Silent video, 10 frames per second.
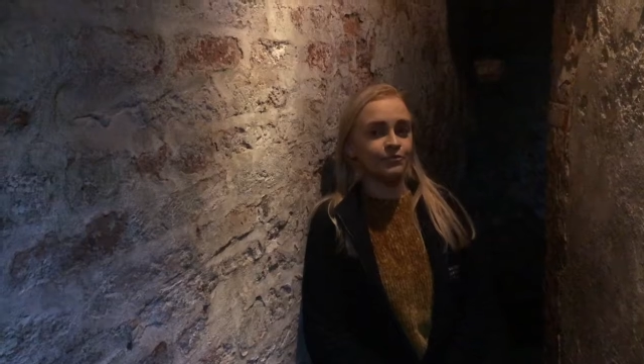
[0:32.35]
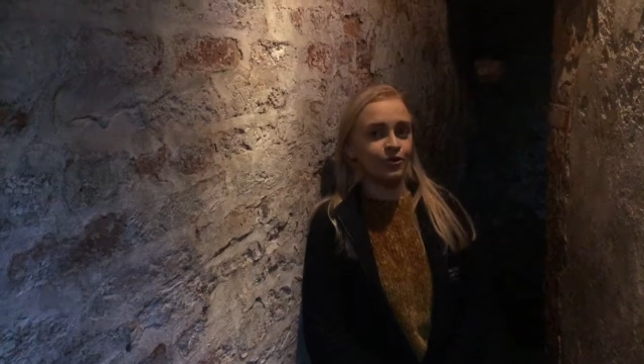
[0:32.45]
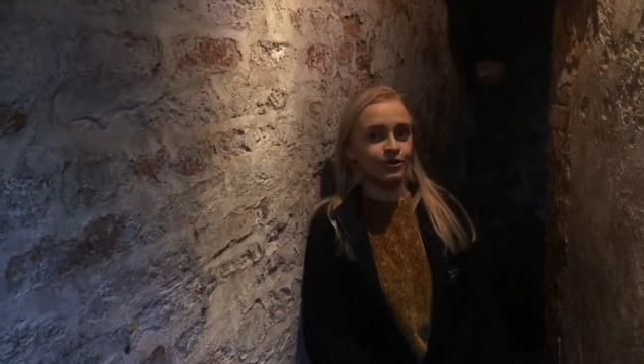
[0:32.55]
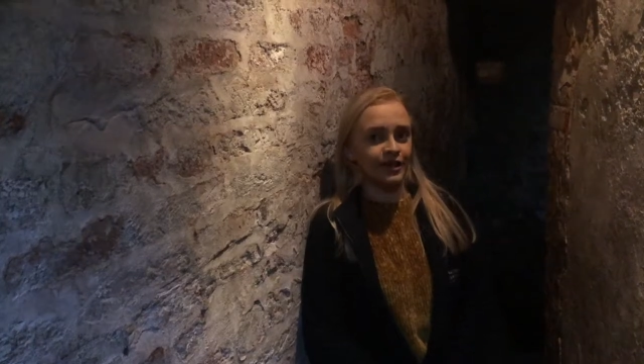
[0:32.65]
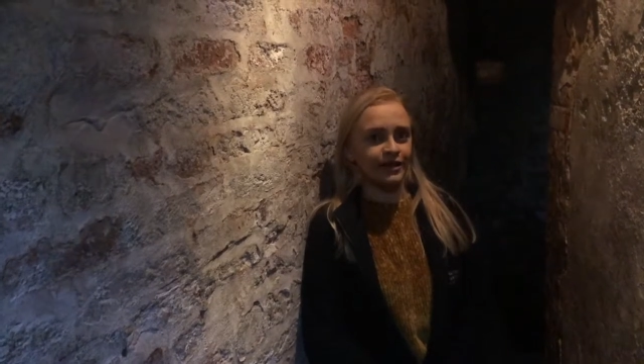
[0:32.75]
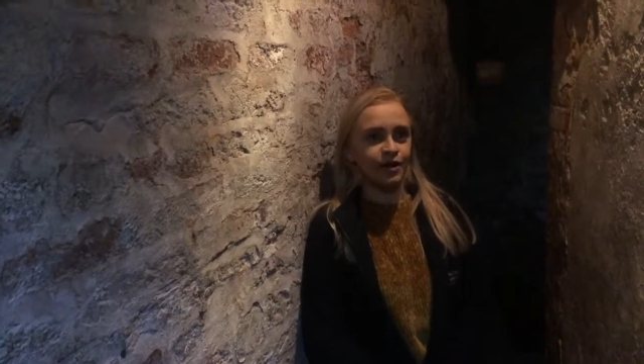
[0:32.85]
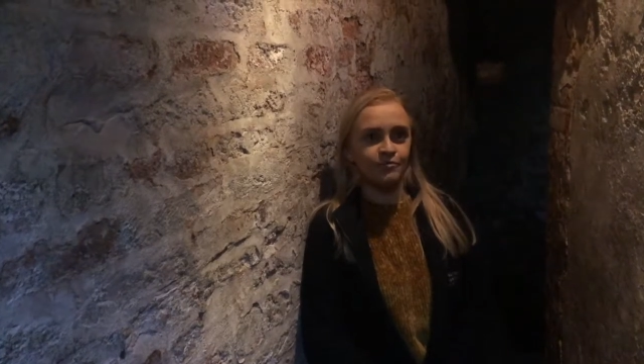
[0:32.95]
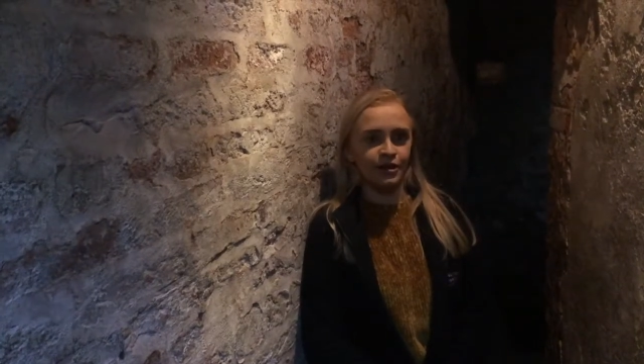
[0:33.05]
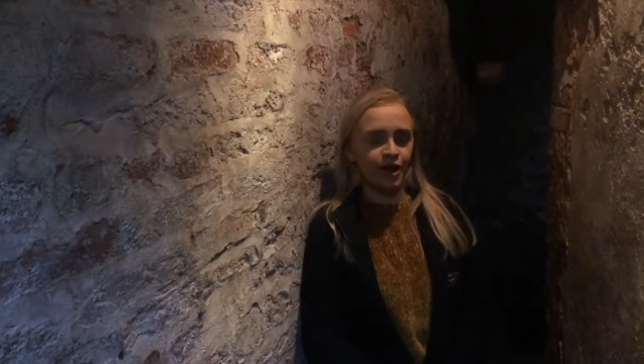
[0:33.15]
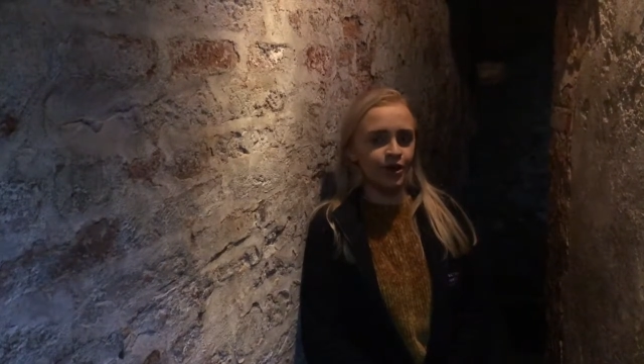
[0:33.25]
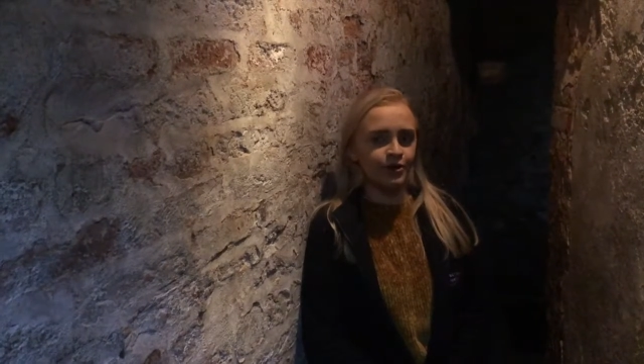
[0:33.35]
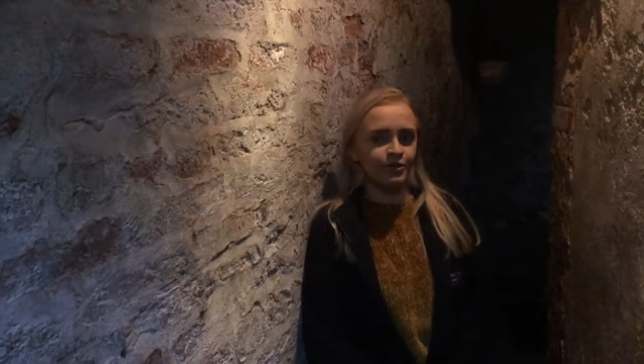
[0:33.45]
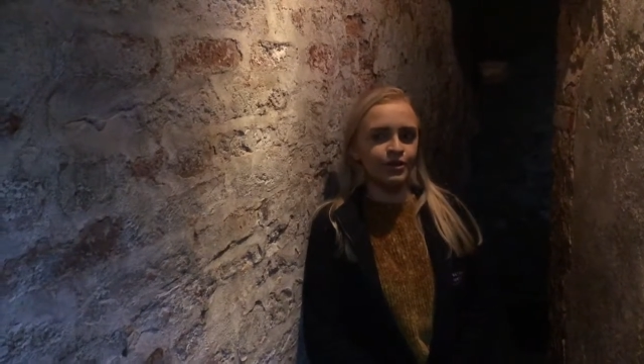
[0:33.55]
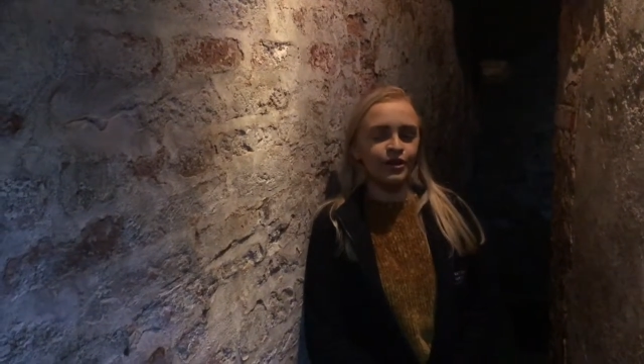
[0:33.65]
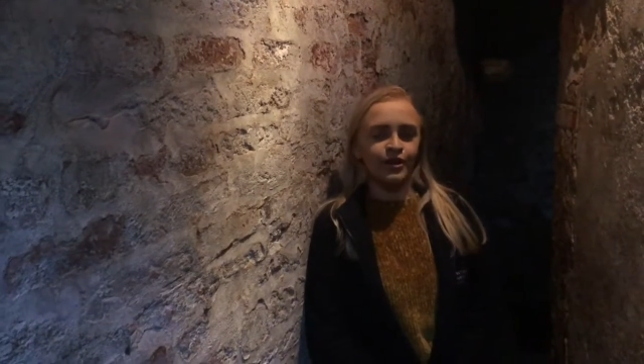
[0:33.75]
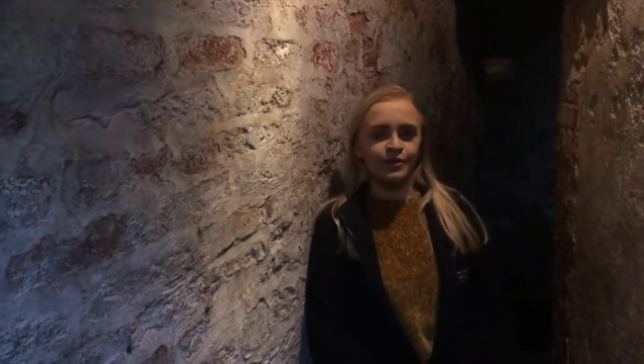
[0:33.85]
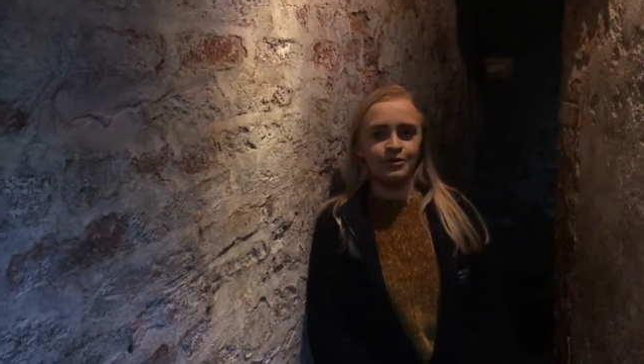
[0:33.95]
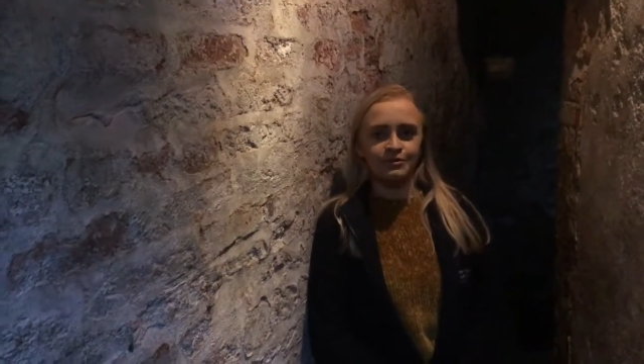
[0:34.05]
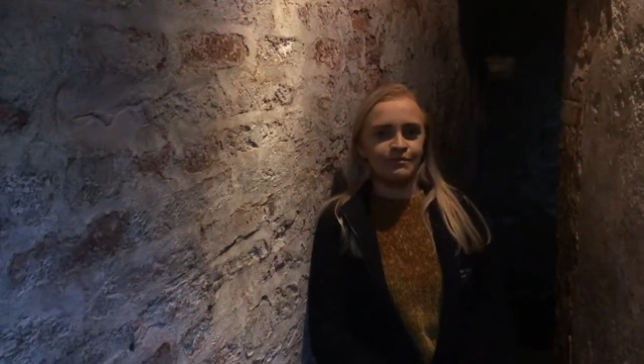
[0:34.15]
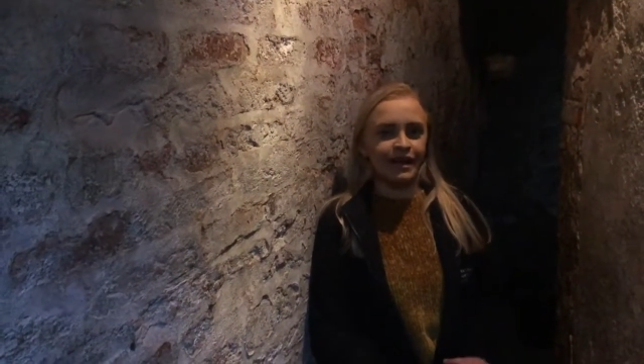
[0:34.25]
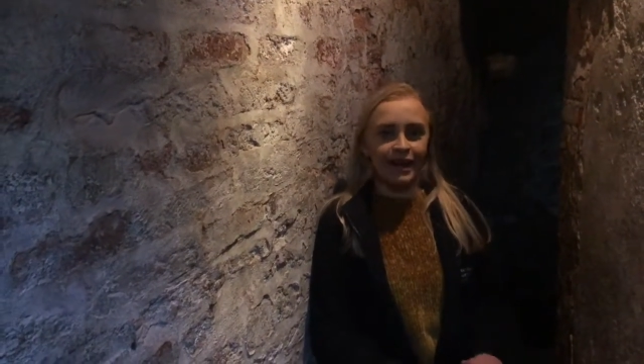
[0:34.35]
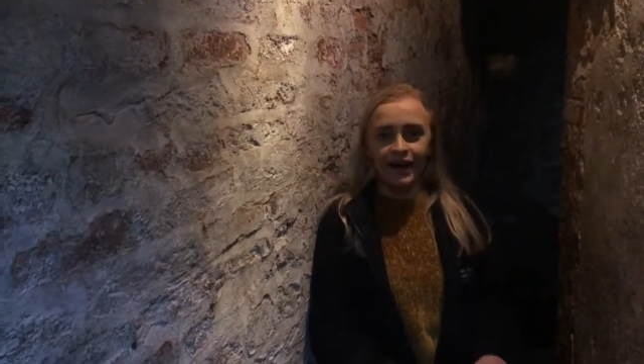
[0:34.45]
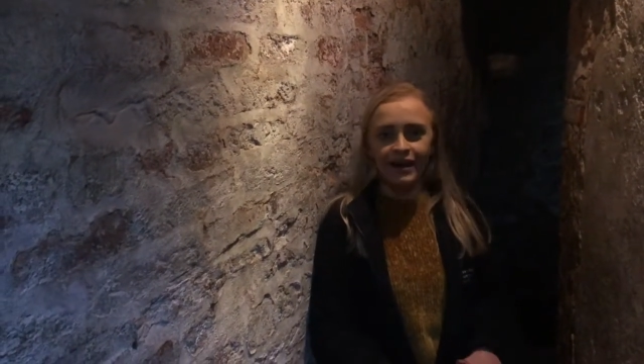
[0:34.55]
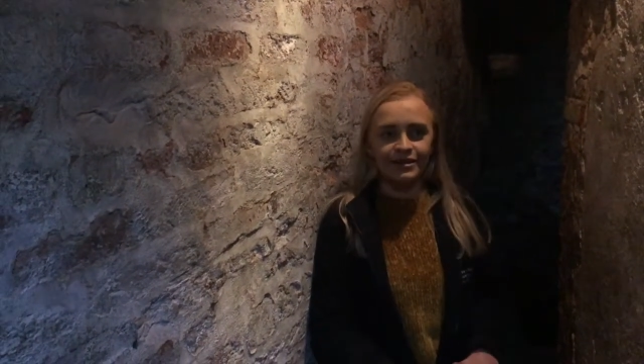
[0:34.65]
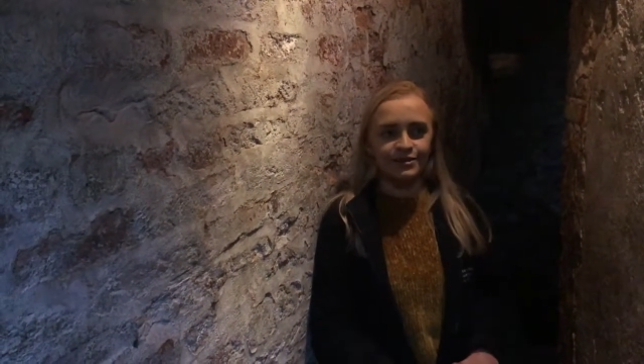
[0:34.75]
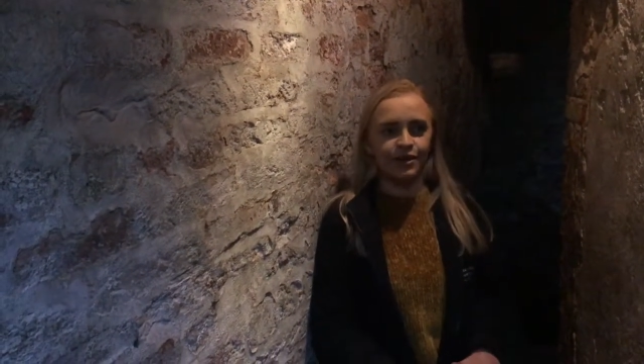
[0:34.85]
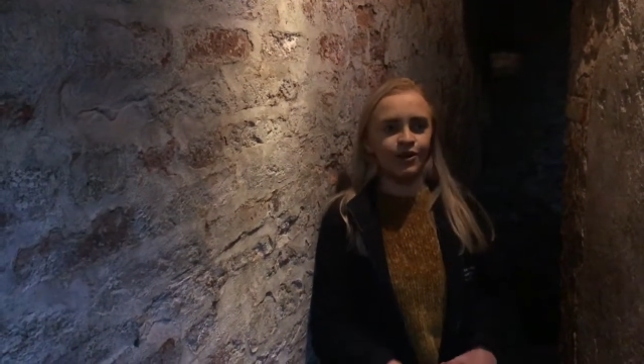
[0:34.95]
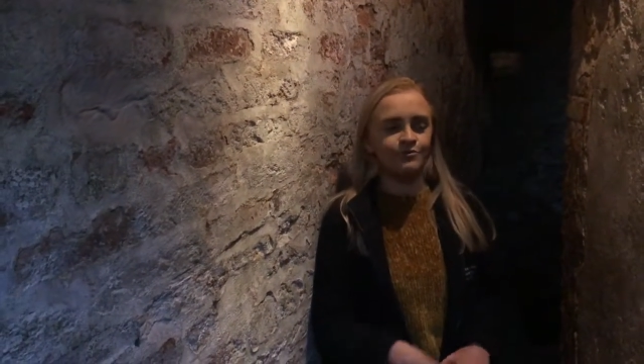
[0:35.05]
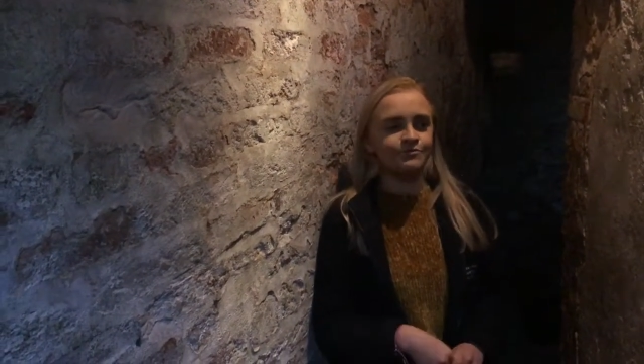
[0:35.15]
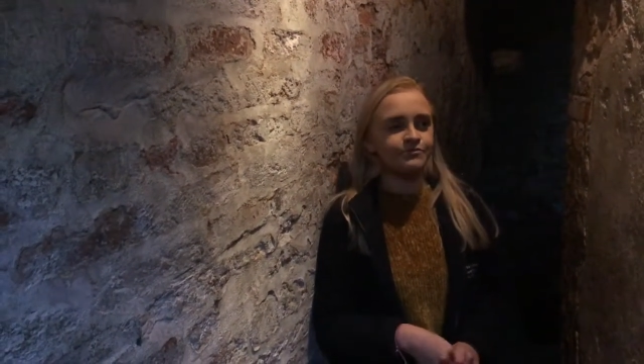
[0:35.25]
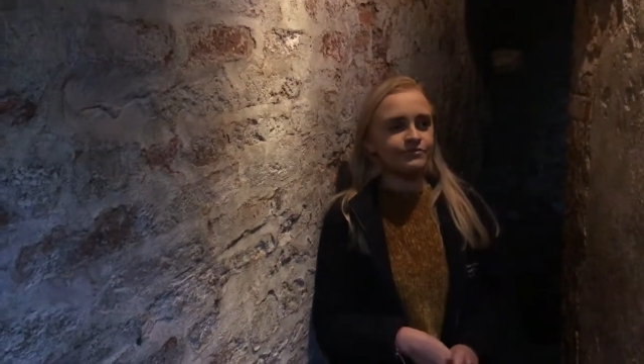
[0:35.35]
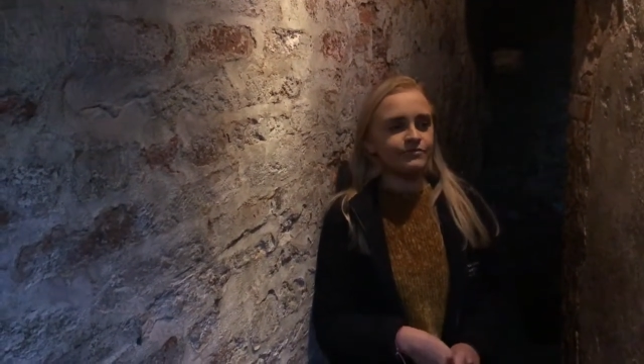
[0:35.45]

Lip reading: morning on my own. There wasn't many lights on.